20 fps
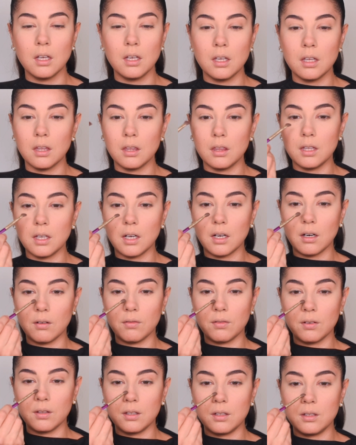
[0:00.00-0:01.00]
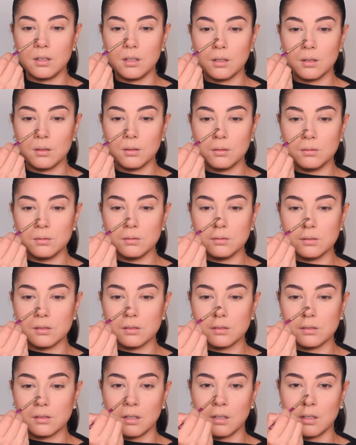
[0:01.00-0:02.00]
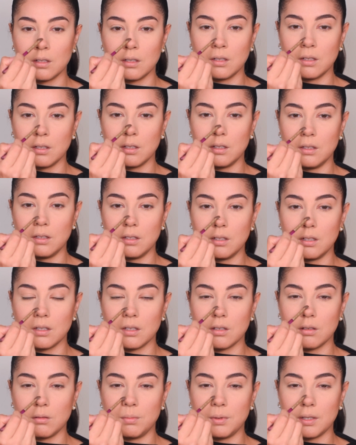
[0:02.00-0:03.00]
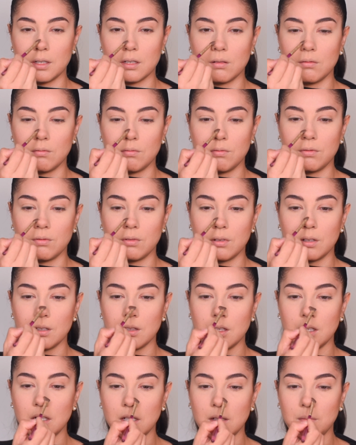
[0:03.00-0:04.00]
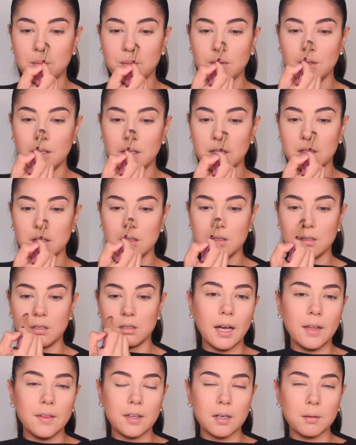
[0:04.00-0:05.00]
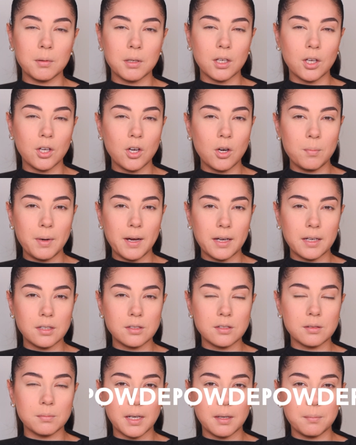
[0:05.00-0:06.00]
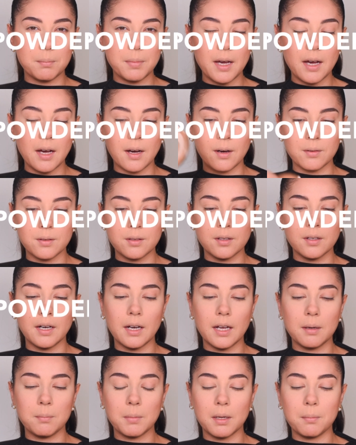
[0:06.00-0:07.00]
there for the nose. And then I go back and forth and I blend. And then I'm going to go back into my powder and my